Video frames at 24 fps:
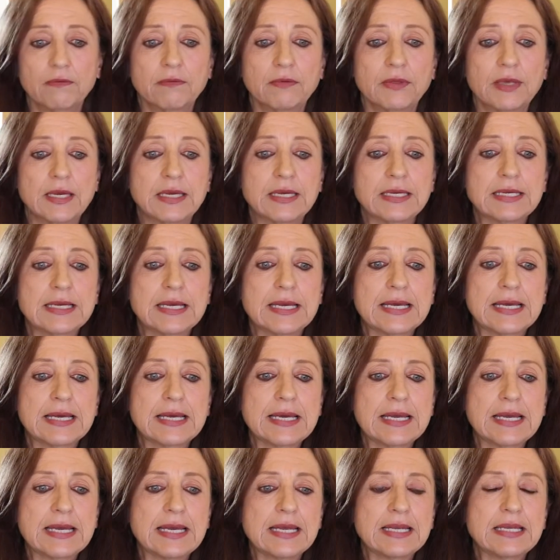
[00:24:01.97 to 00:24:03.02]
right?
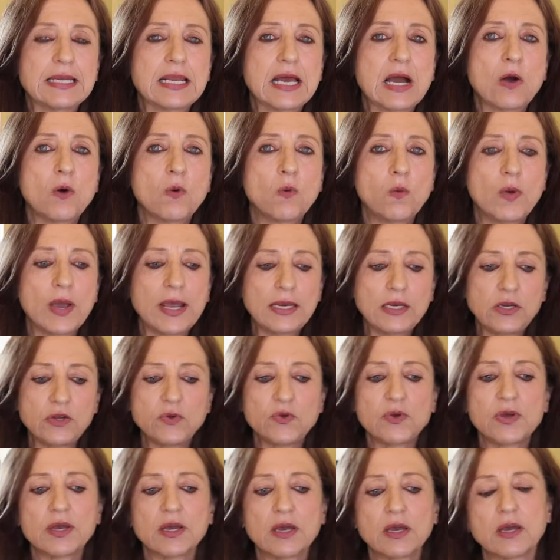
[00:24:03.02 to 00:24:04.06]
Now, when
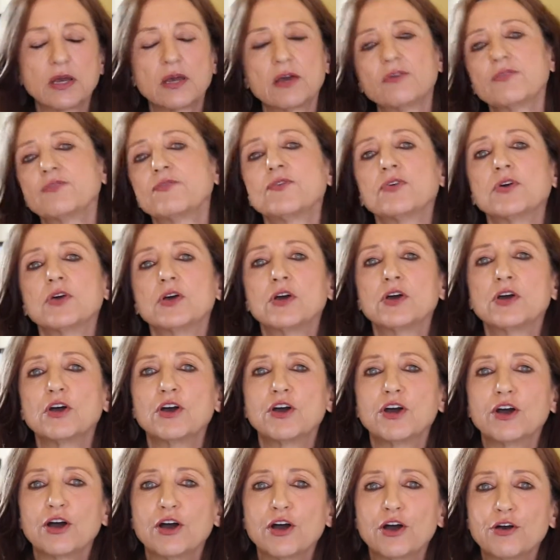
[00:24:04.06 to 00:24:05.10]
you have
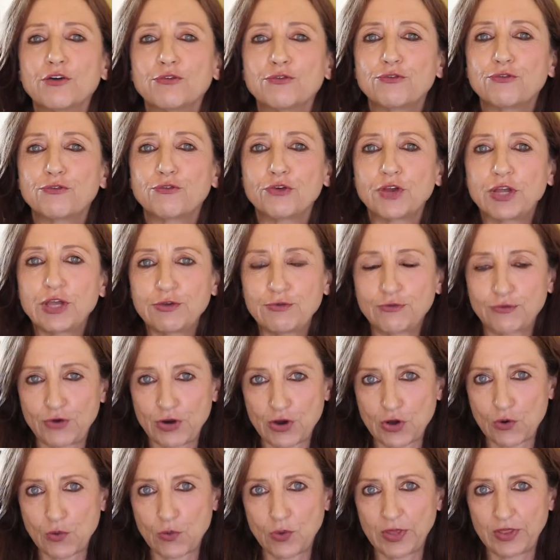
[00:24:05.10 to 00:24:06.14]
a free
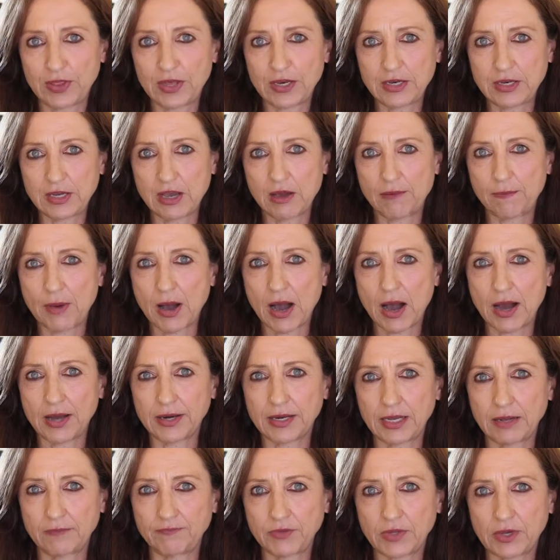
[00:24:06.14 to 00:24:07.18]
flow within your
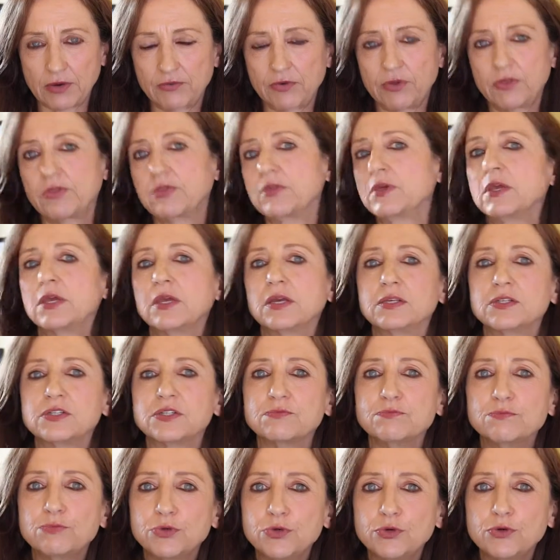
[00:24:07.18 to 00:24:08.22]
body, everything is
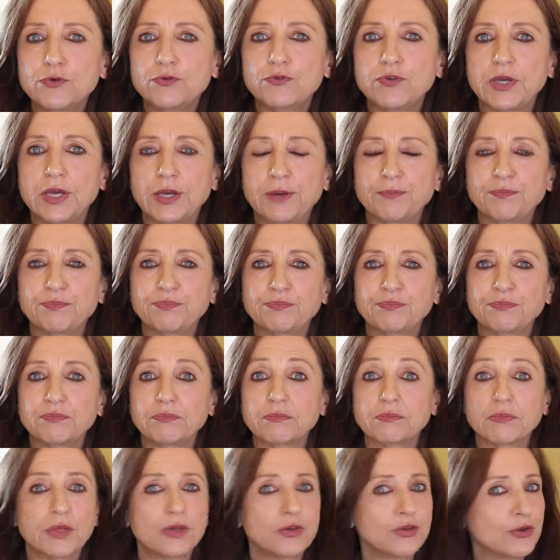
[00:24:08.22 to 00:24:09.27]
moving,
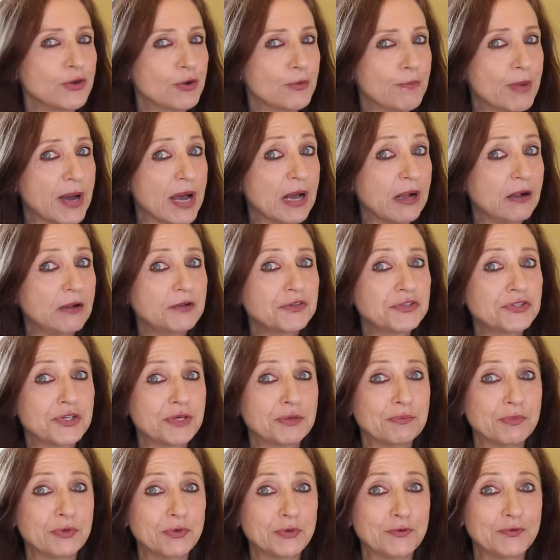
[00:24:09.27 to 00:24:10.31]
your bowels
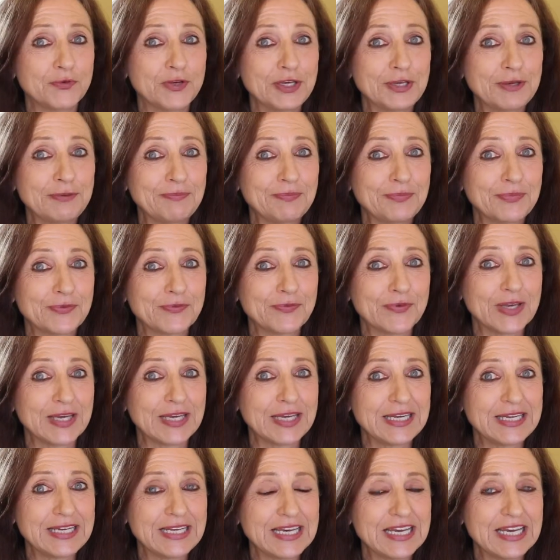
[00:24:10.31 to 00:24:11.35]
are moving,
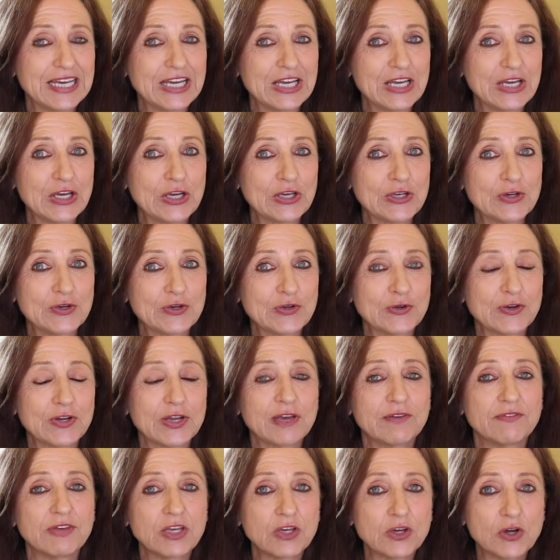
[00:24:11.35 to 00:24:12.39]
right? You're not
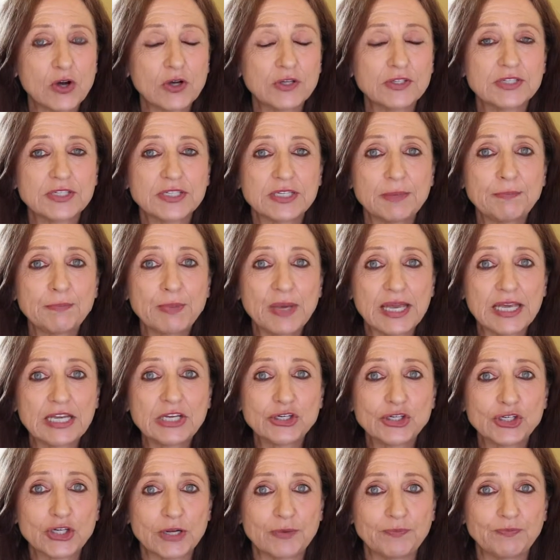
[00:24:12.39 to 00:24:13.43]
having
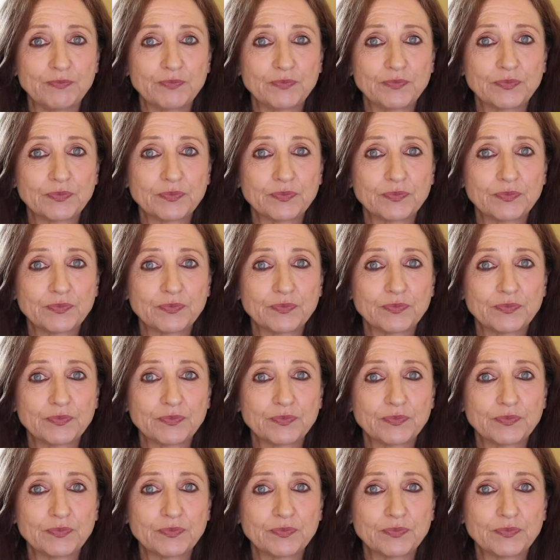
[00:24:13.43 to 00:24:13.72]
constipation.